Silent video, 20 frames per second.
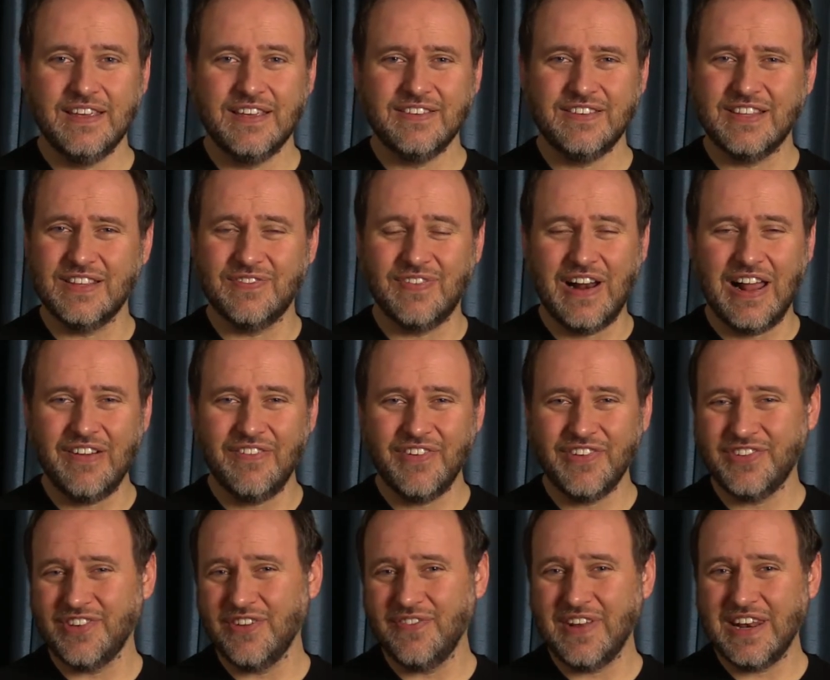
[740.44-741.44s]
See, the problem
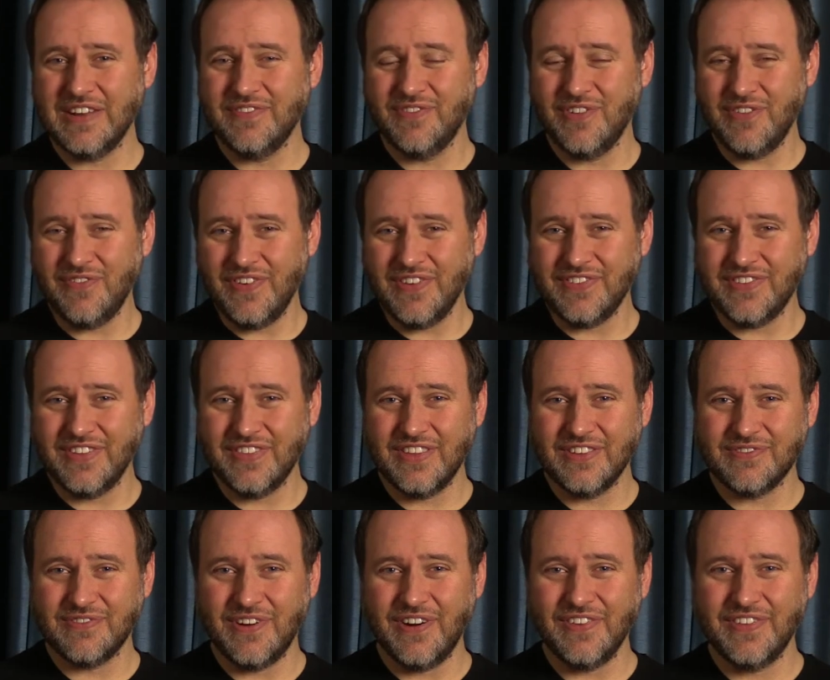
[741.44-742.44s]
with so many movements in
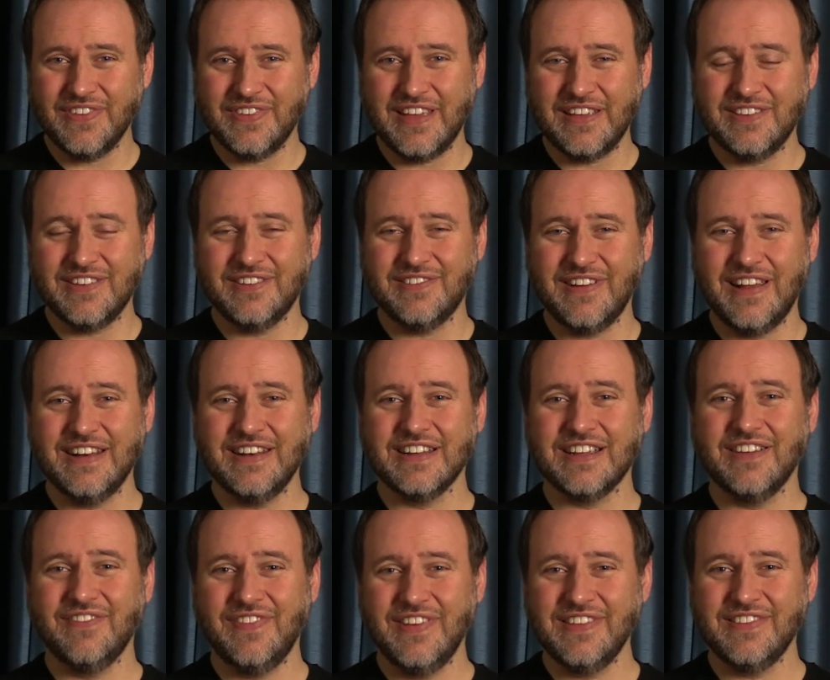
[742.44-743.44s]
this world is that they're trying to
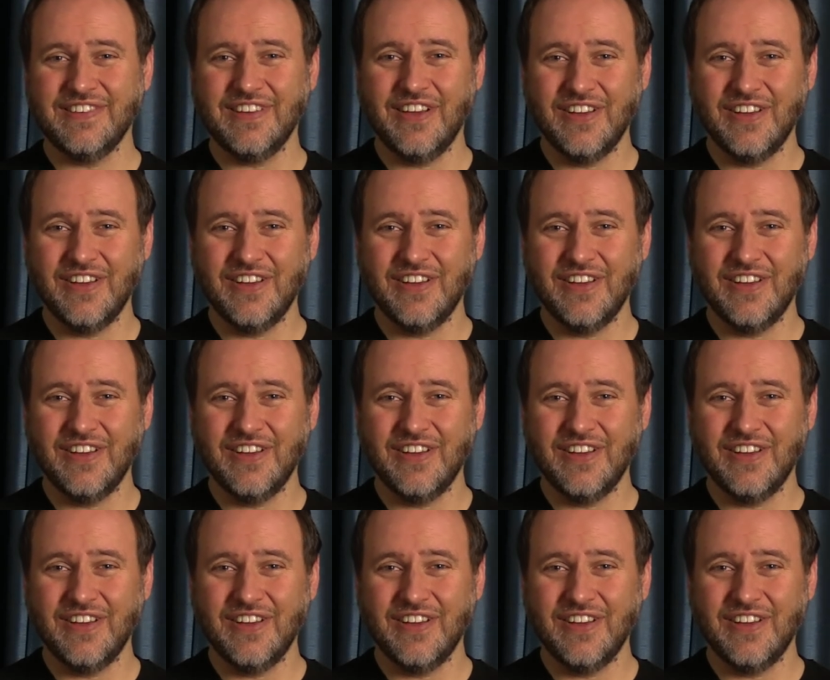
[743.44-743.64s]
convince